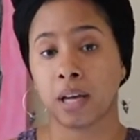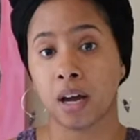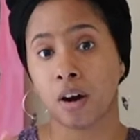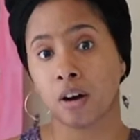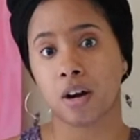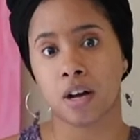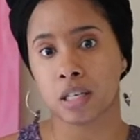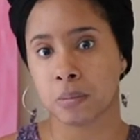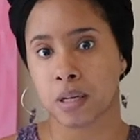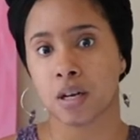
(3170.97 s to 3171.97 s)
get her
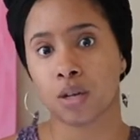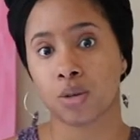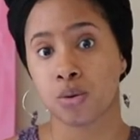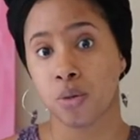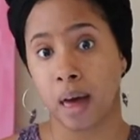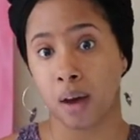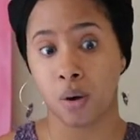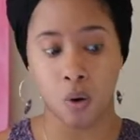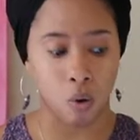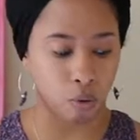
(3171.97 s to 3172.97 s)
husband to that
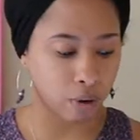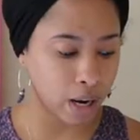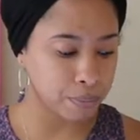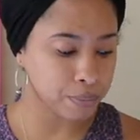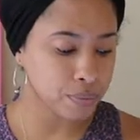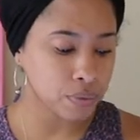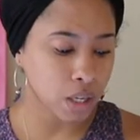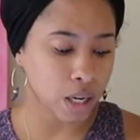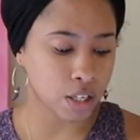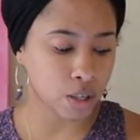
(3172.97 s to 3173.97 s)
goal, right?
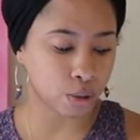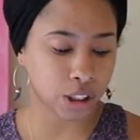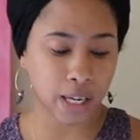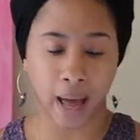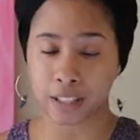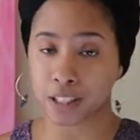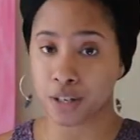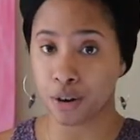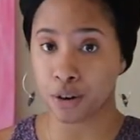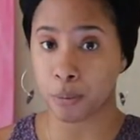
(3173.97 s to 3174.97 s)
And so she
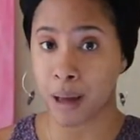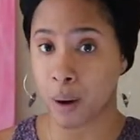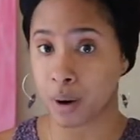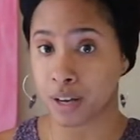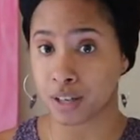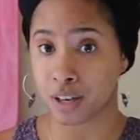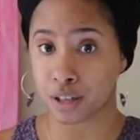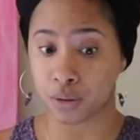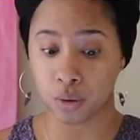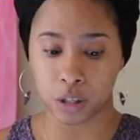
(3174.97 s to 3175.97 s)
actually turned her power into
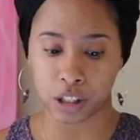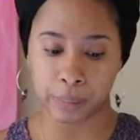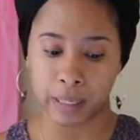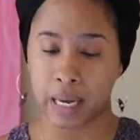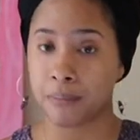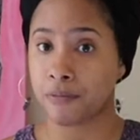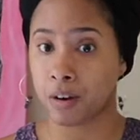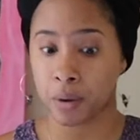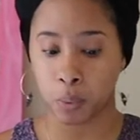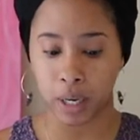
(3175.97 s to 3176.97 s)
control and she became
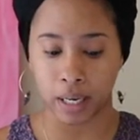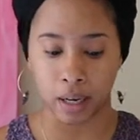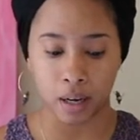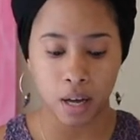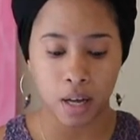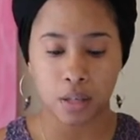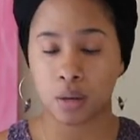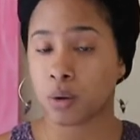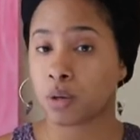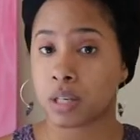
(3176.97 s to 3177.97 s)
very wicked.
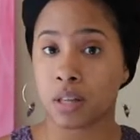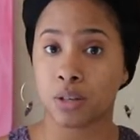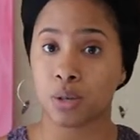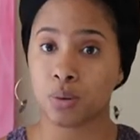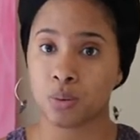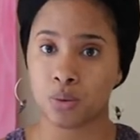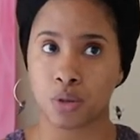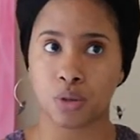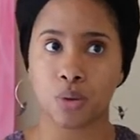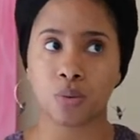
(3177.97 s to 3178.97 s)
So you see the two
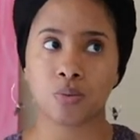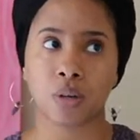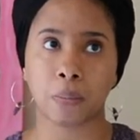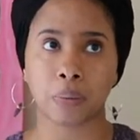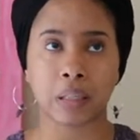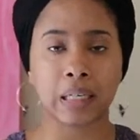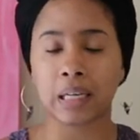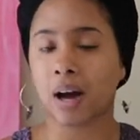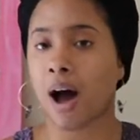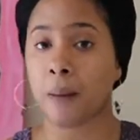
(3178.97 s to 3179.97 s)
the two
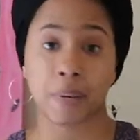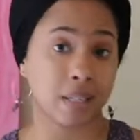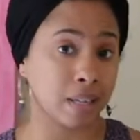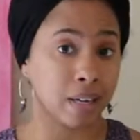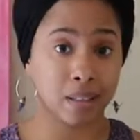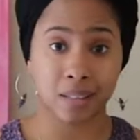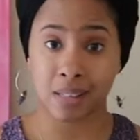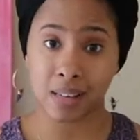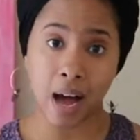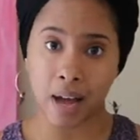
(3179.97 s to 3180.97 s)
complete opposite
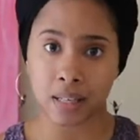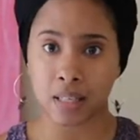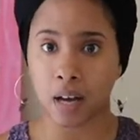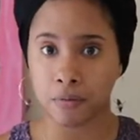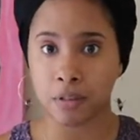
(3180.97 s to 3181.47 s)
sides of